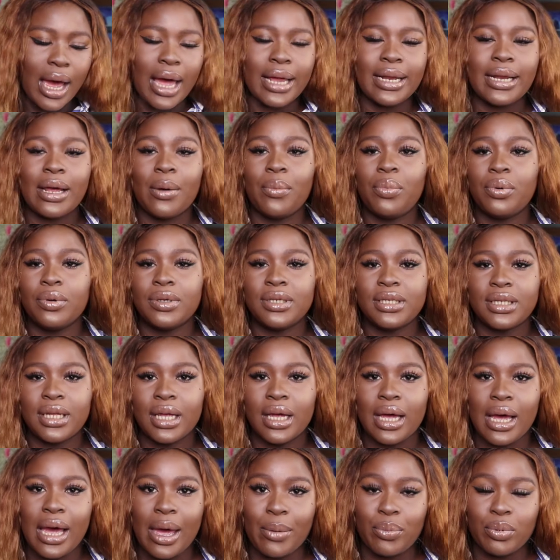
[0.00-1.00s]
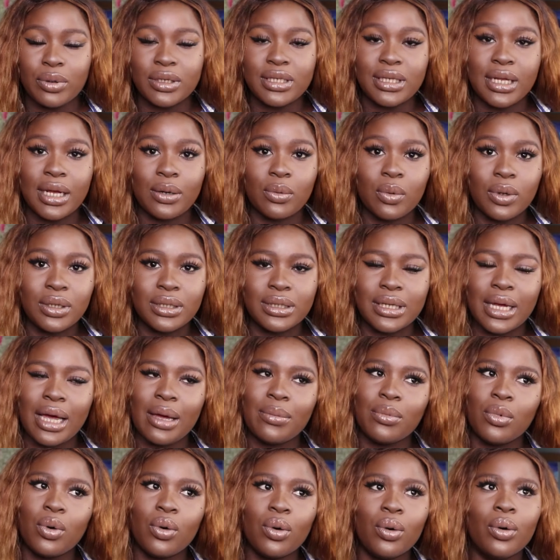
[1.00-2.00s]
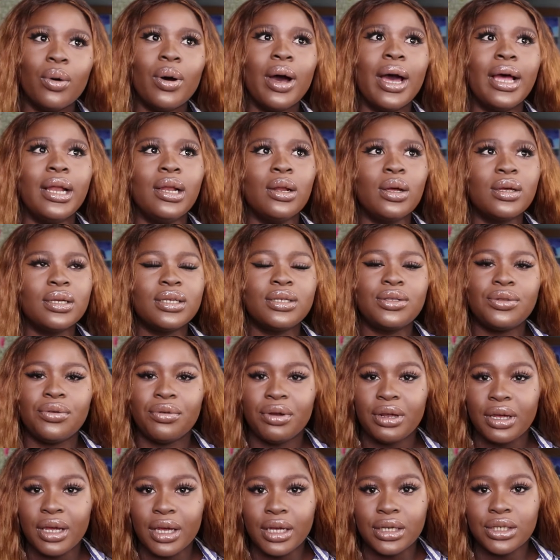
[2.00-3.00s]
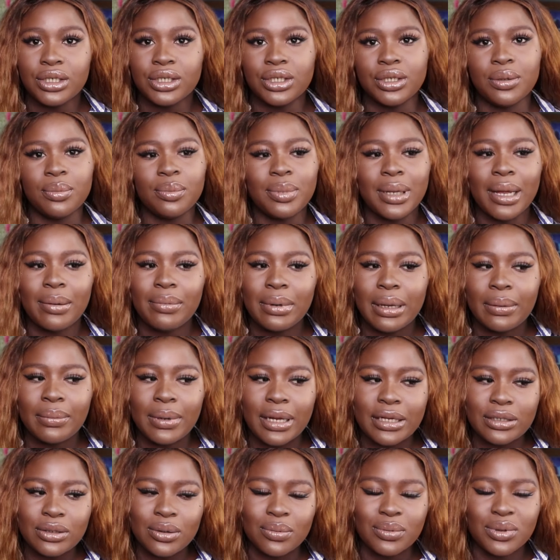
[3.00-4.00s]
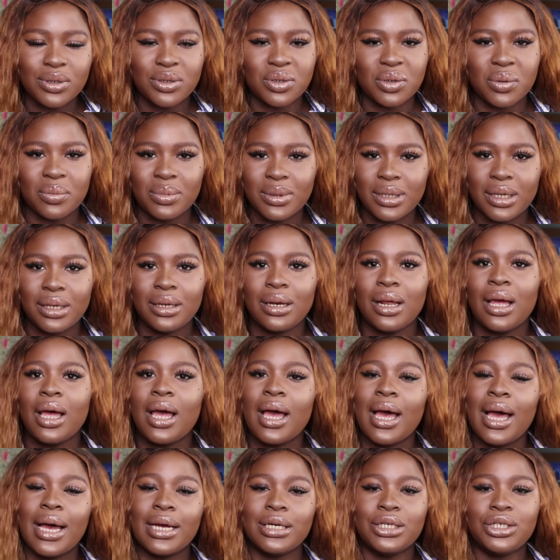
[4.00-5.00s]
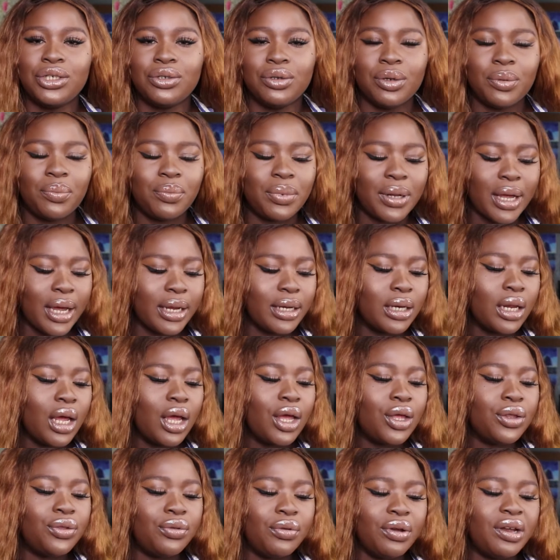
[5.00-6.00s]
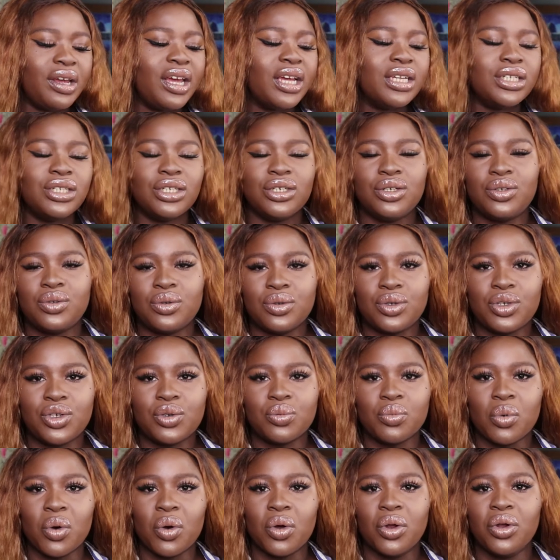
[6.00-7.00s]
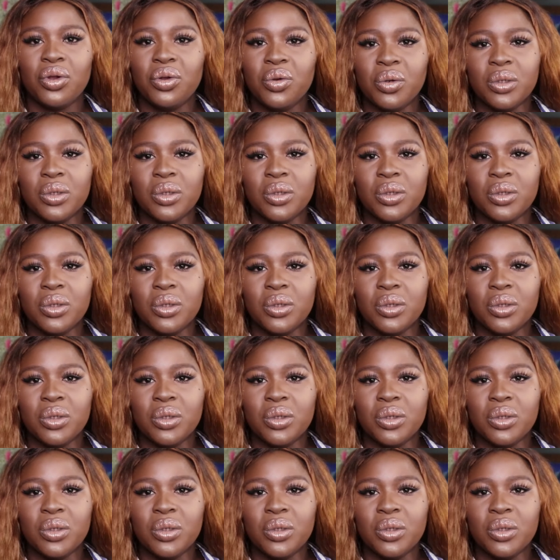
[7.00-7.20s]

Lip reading: I posted one time, "Oh, I lost 3 kg, blah blah blah, something something." And she replied, "3 kg is too small.